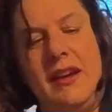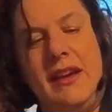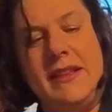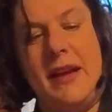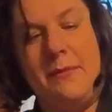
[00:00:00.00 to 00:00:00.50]

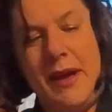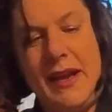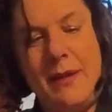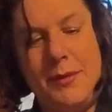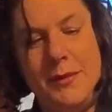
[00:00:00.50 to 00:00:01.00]
It's got
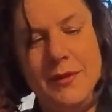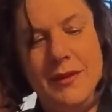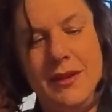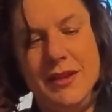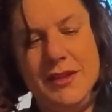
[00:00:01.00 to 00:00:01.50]
pineapple,
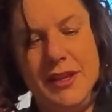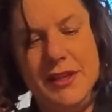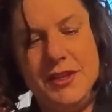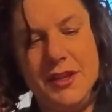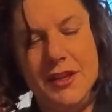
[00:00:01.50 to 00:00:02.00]

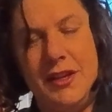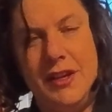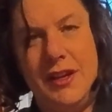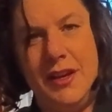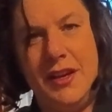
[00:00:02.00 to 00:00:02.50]
ginger,
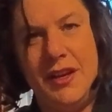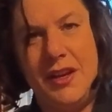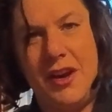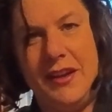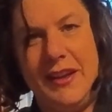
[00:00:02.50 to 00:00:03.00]

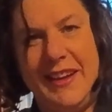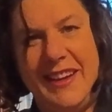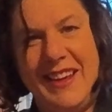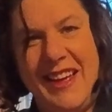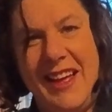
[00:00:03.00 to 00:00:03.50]

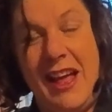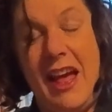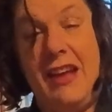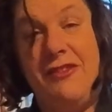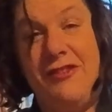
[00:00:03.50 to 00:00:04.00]
garlic,
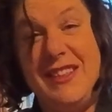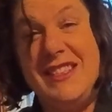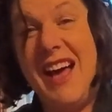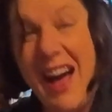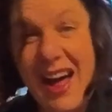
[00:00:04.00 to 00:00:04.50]
and
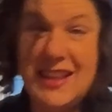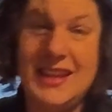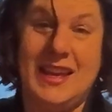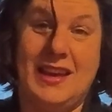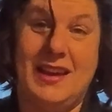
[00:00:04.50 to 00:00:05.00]

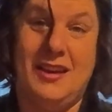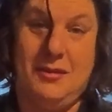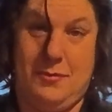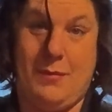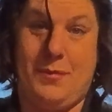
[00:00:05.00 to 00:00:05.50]
fatali
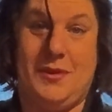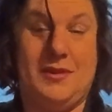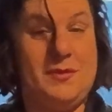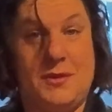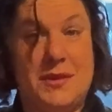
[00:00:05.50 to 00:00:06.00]

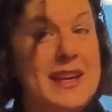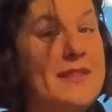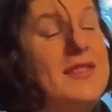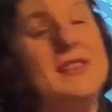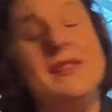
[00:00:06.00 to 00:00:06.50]
peppers, which were
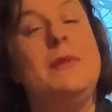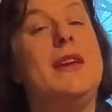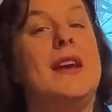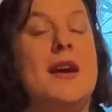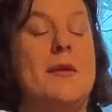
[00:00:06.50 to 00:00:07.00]
gifted to
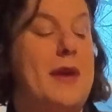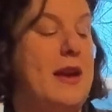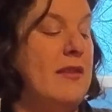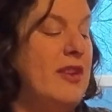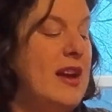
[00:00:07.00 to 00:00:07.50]
me by
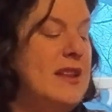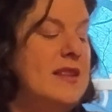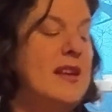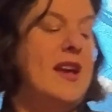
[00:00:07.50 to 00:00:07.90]
a friend,